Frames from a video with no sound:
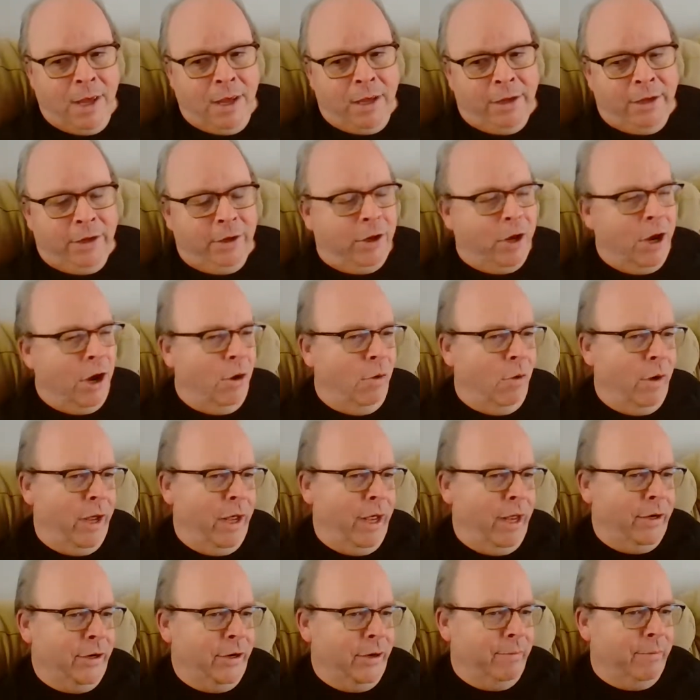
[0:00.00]
You go
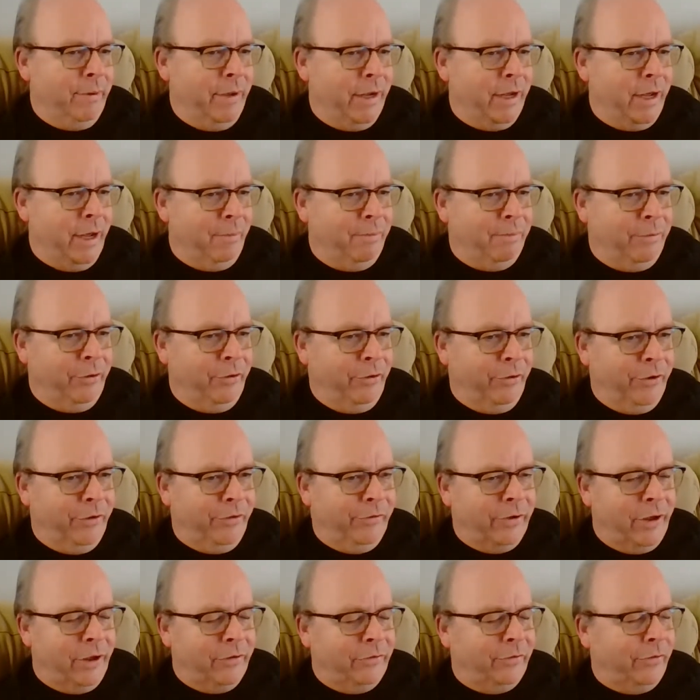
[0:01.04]
in, you pick up your
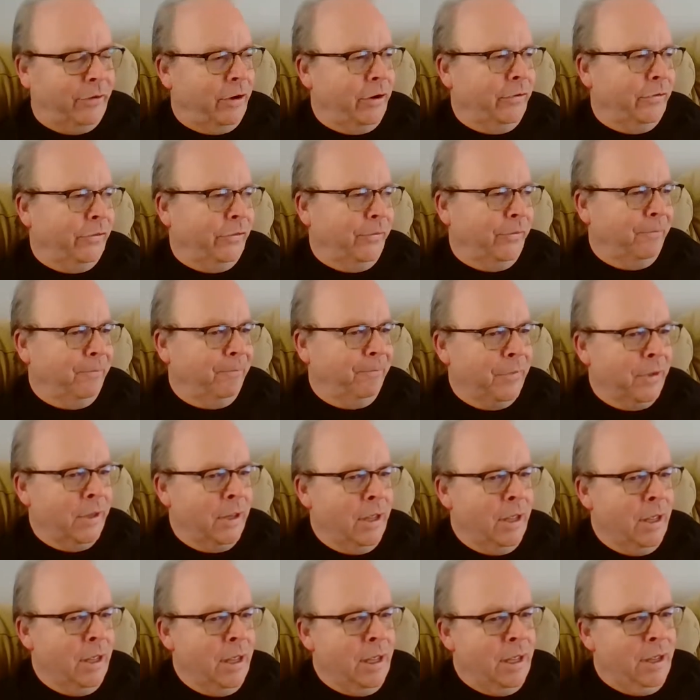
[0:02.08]
necessities.
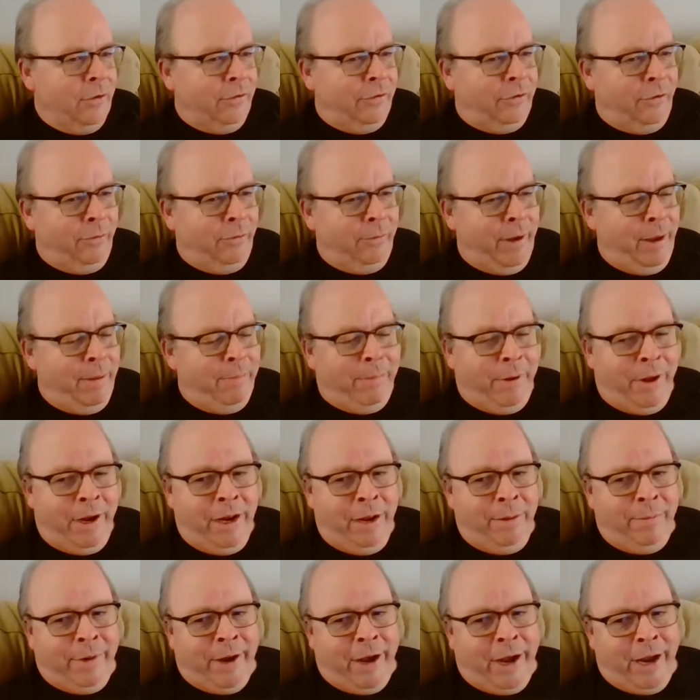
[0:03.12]
So my buddy
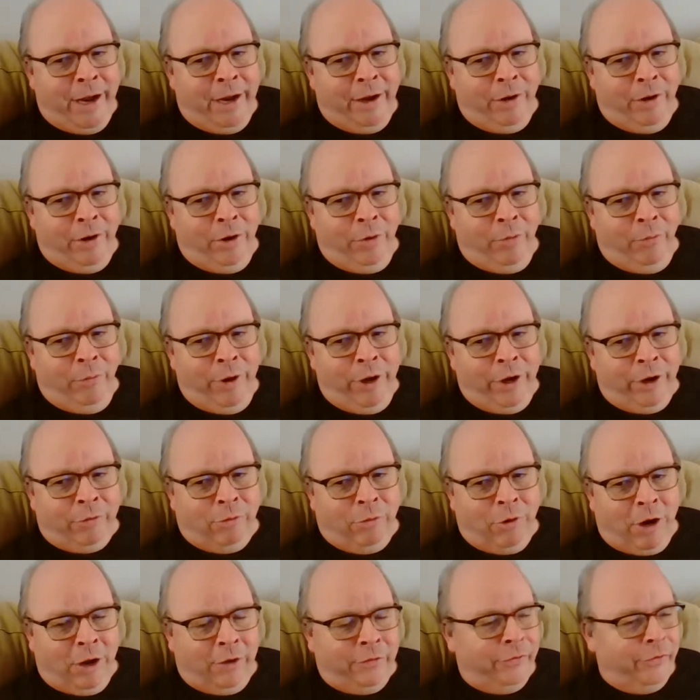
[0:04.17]
of mine went
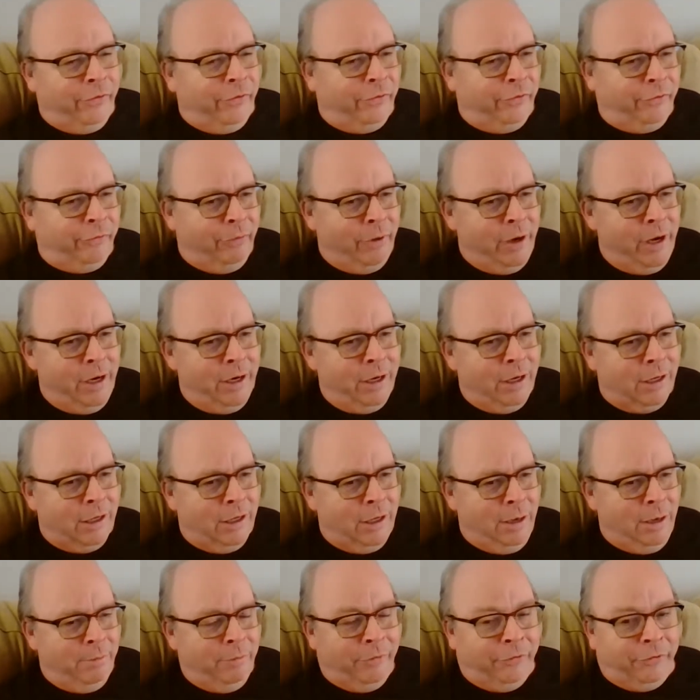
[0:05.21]
across the street in
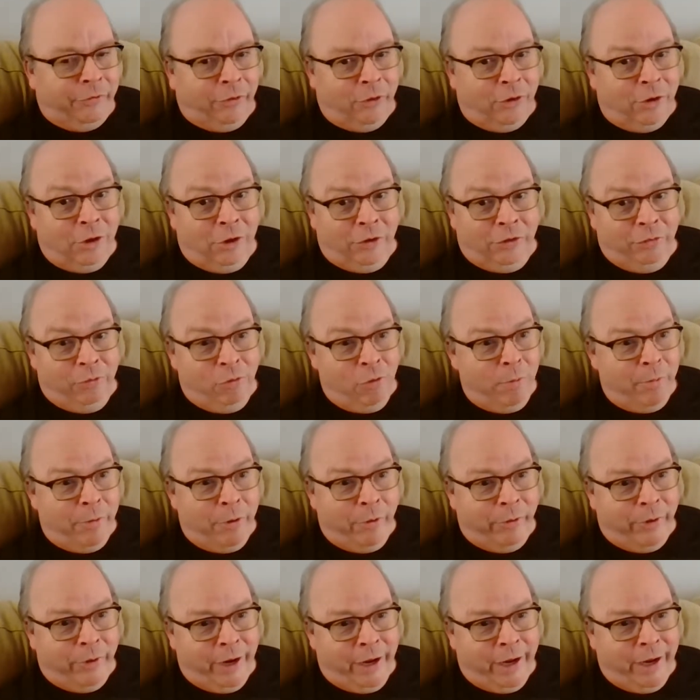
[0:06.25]
Columbus Circle to a
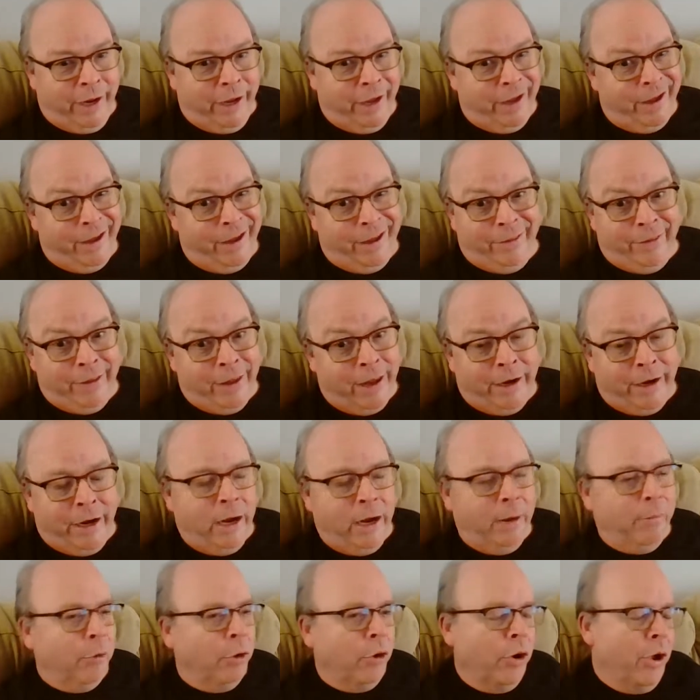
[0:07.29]
bodega in that
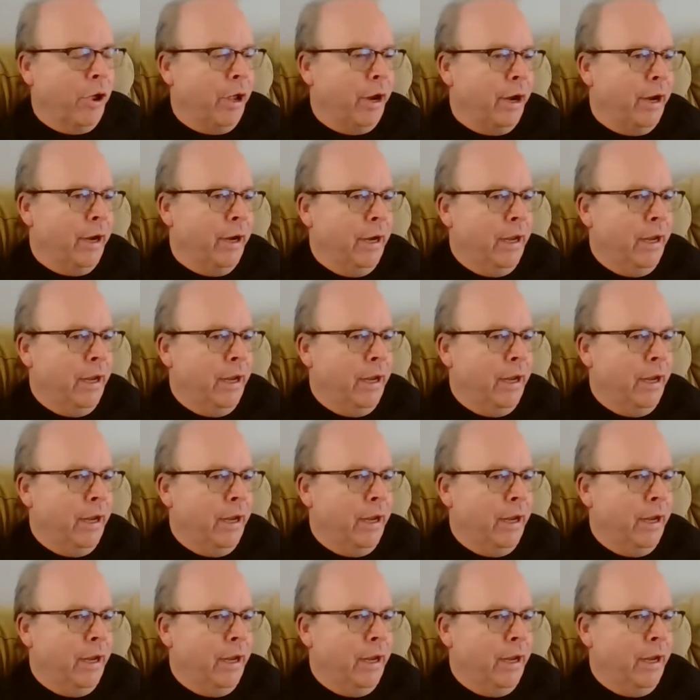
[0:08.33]
neighborhood